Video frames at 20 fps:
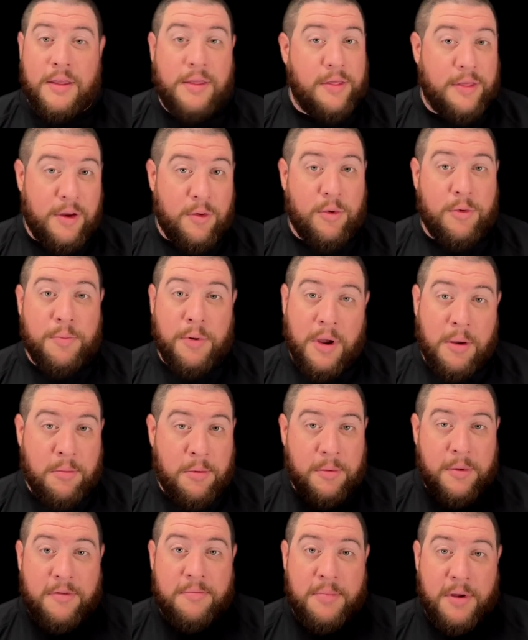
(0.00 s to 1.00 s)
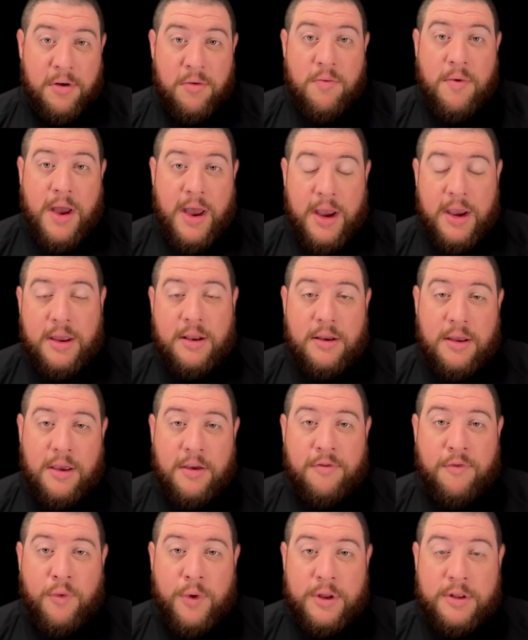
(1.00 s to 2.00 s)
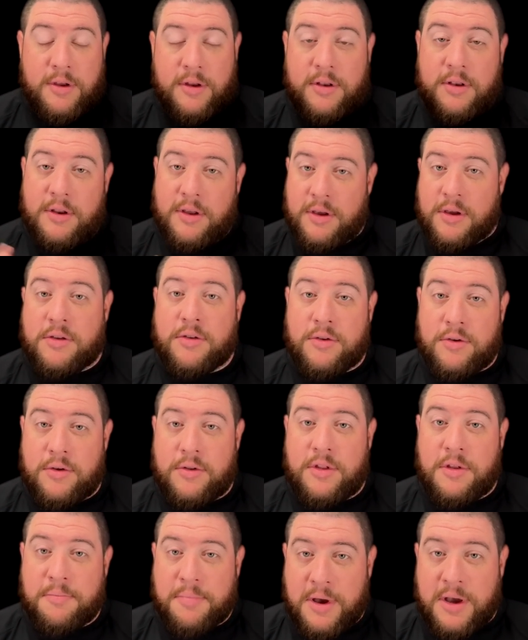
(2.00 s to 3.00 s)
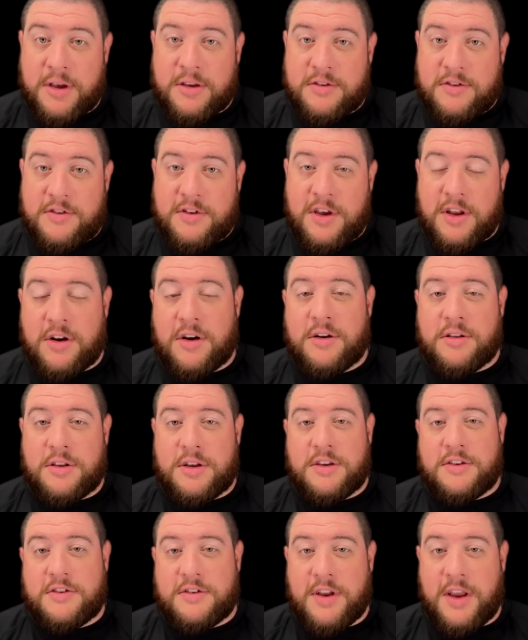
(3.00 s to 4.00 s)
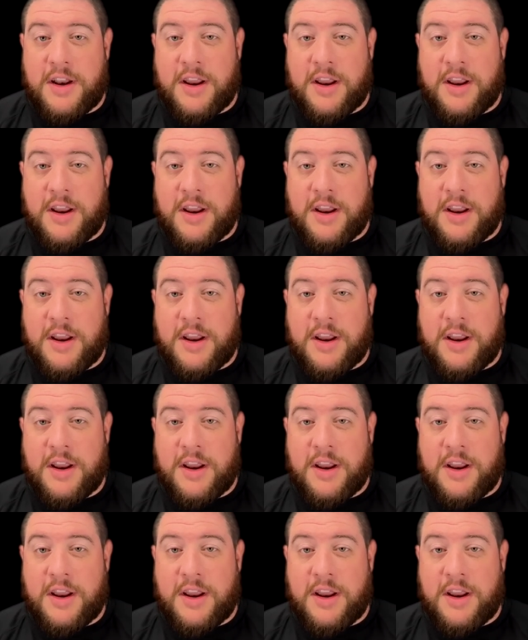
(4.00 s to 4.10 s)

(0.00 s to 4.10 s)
There would probably have been a riot if we didn't include the buzz in our list,